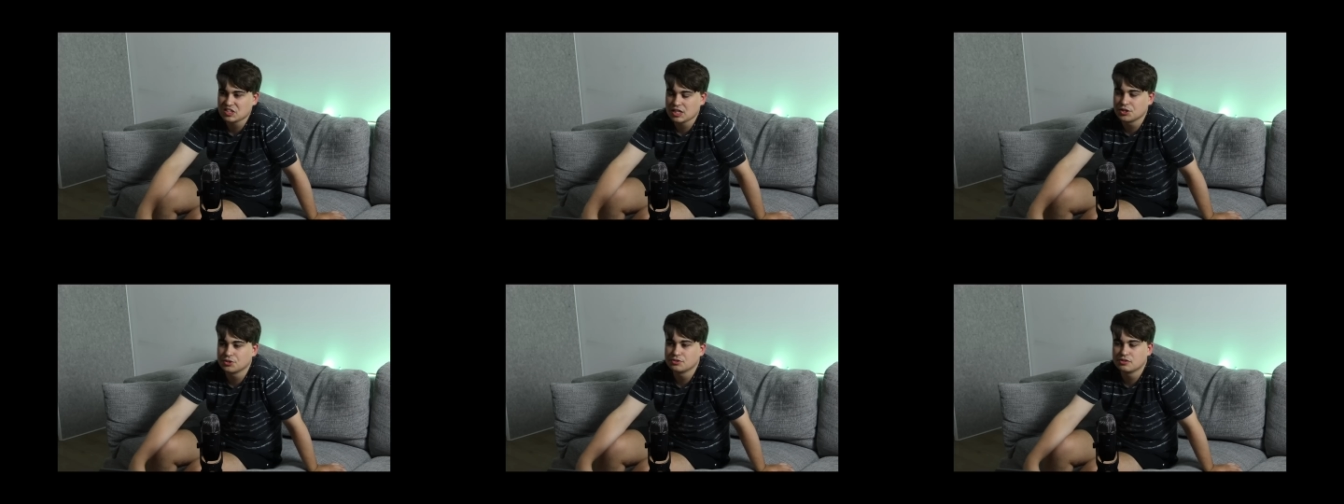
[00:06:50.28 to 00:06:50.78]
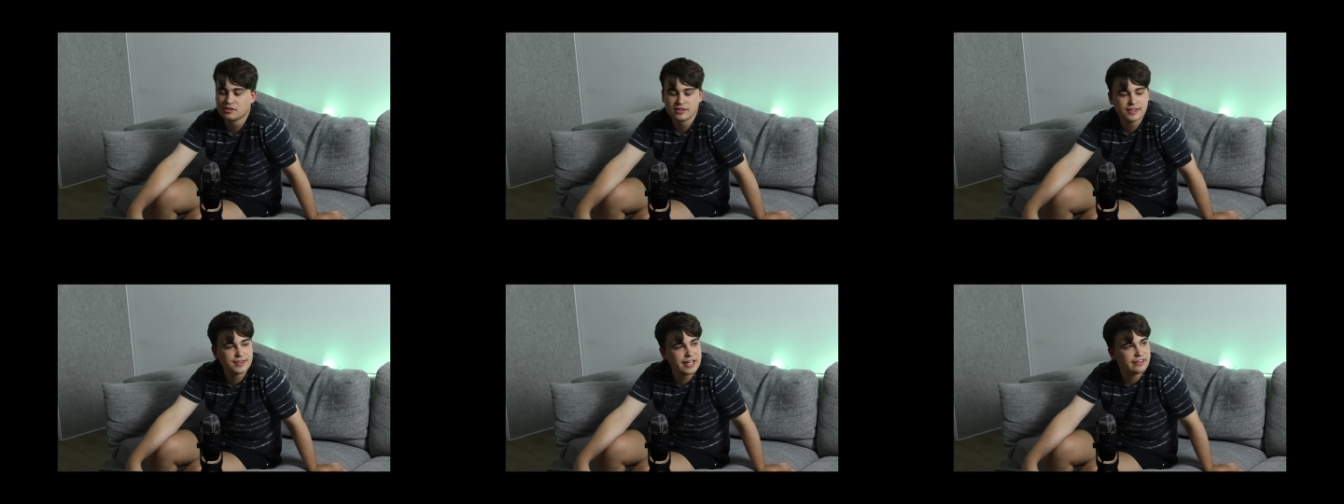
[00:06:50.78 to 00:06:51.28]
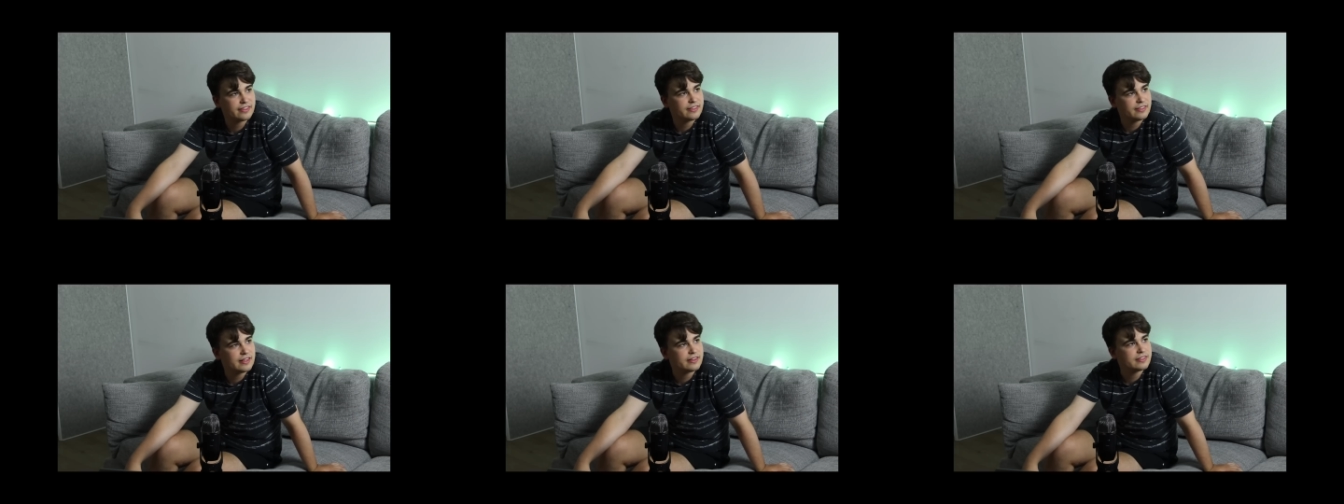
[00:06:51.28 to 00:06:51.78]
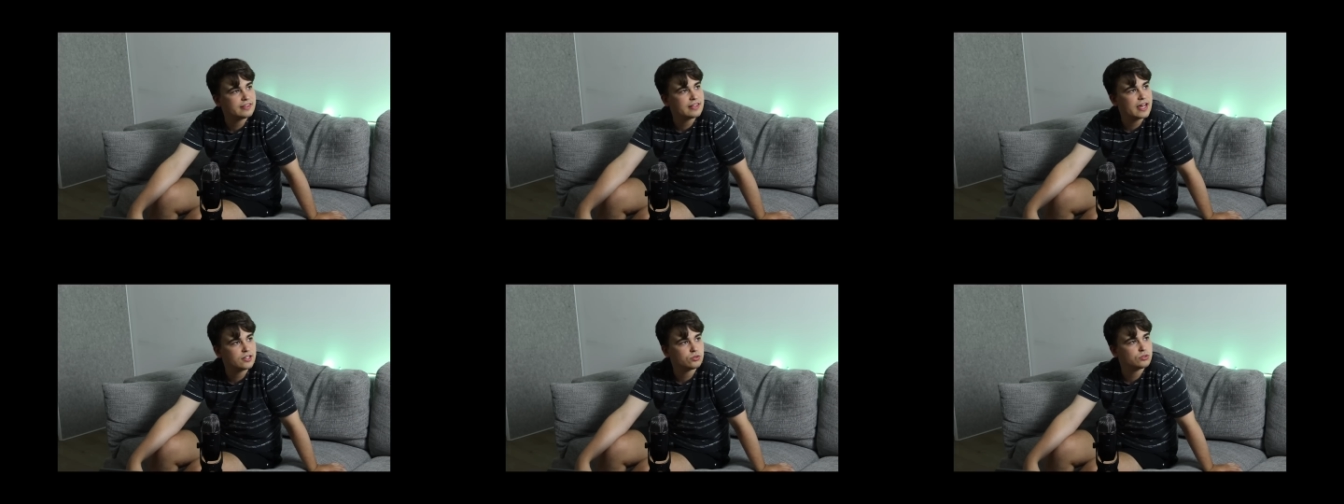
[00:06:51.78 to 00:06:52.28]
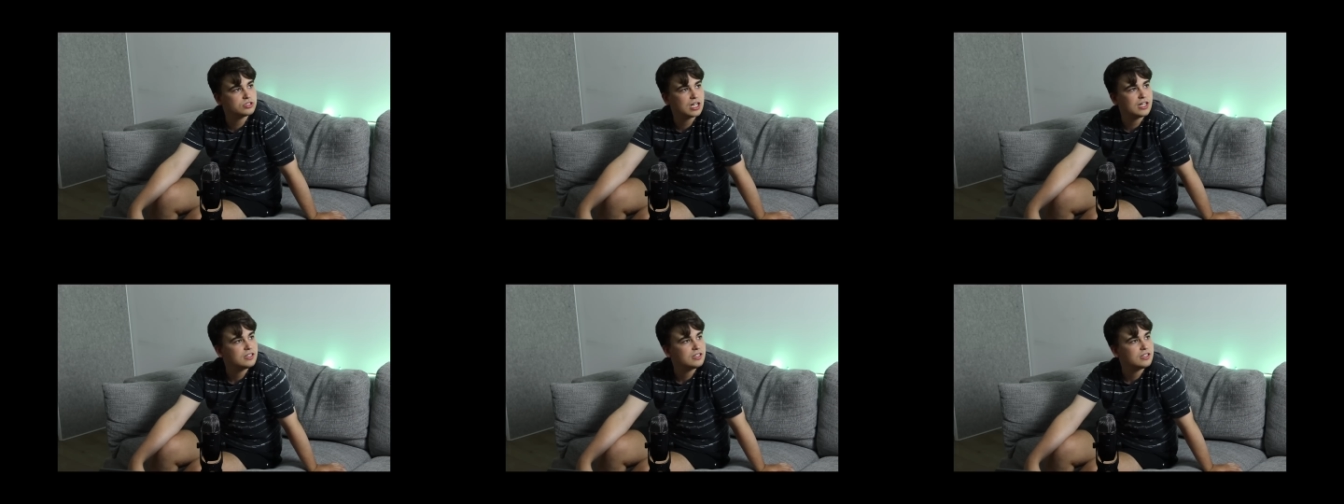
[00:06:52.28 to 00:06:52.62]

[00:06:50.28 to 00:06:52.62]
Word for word: killed their their, their daughter.